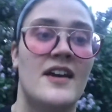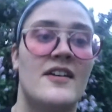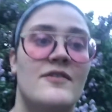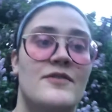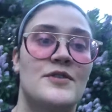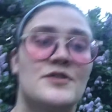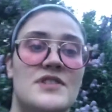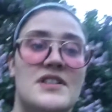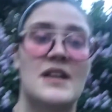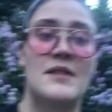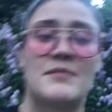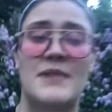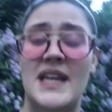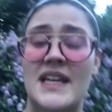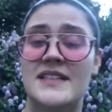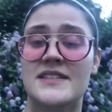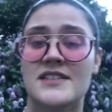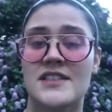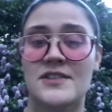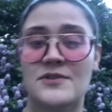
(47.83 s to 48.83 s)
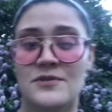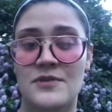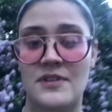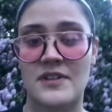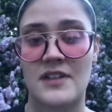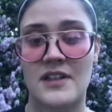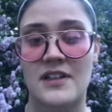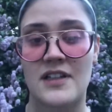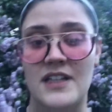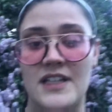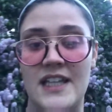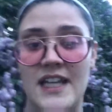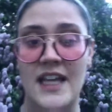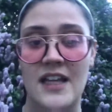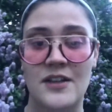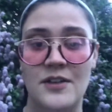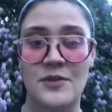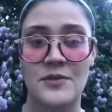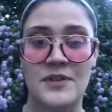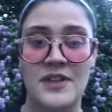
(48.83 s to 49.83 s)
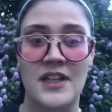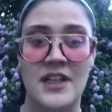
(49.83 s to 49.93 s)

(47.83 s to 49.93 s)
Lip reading: Foods that may contain gluten